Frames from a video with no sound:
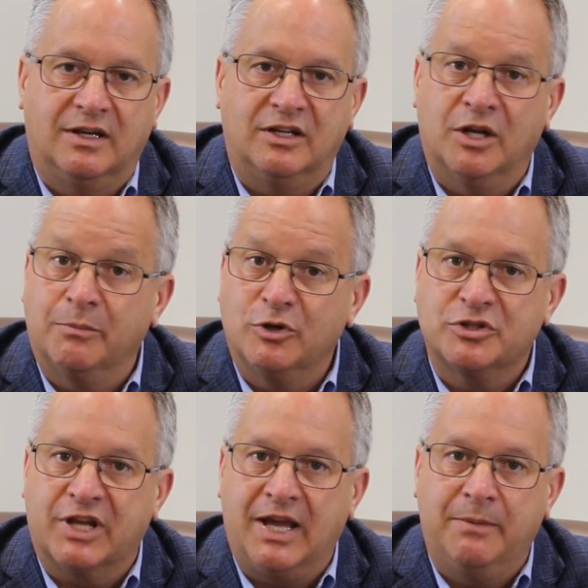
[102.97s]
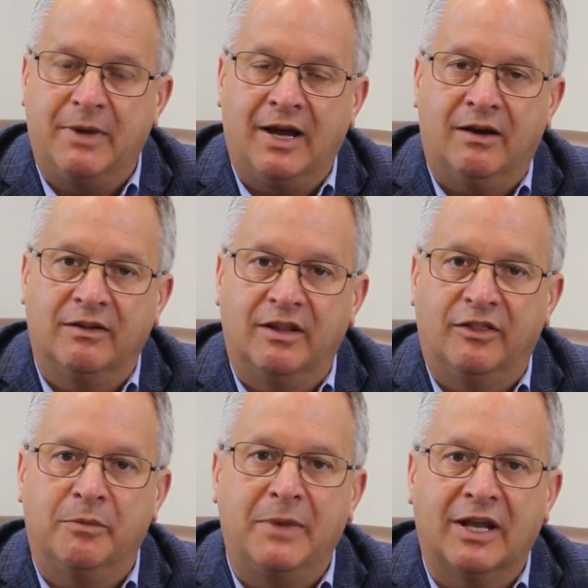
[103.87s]
numbers came
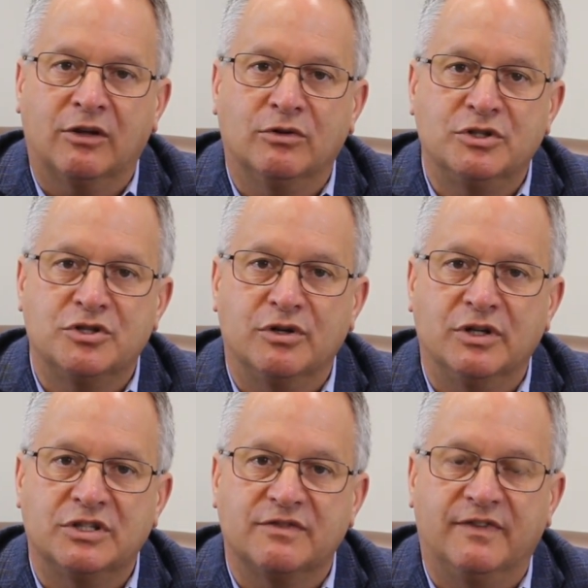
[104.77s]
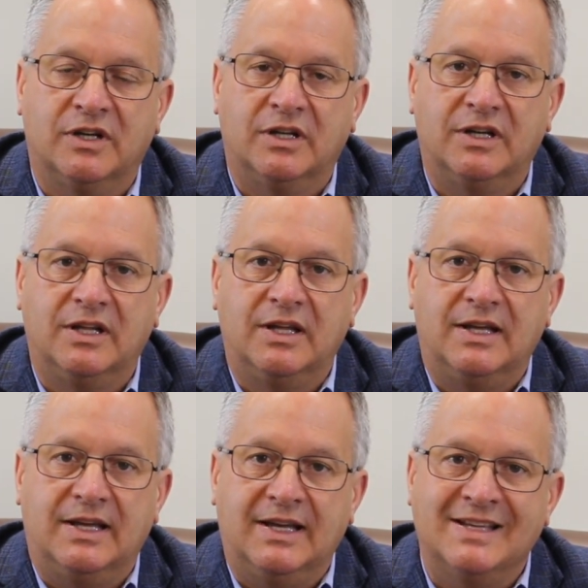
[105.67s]
out. The medical insurance fund
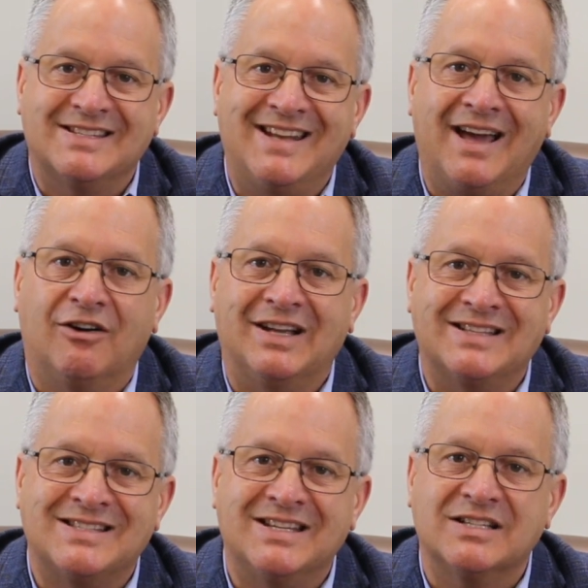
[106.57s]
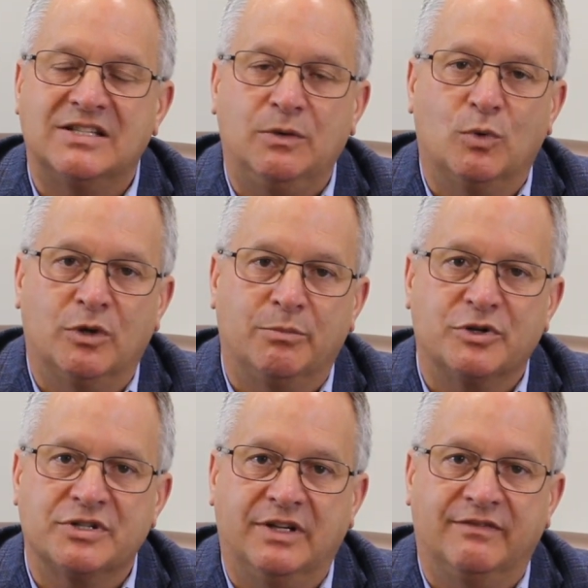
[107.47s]
is now at
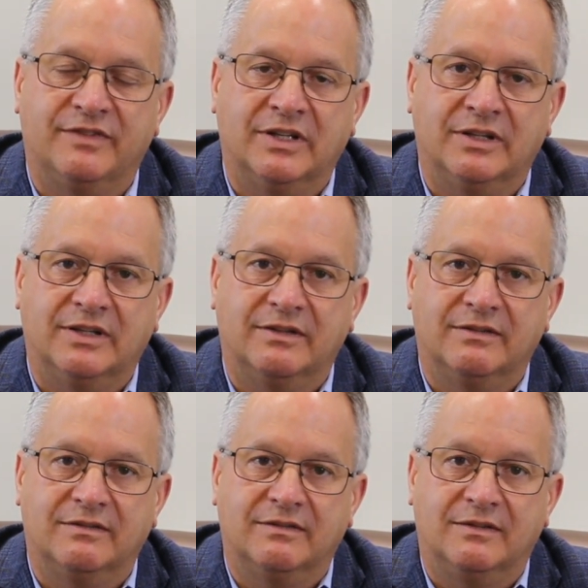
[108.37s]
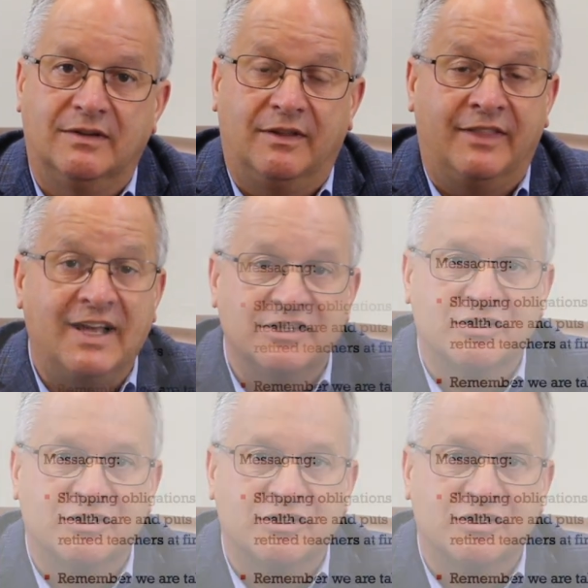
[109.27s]
61% funded. That's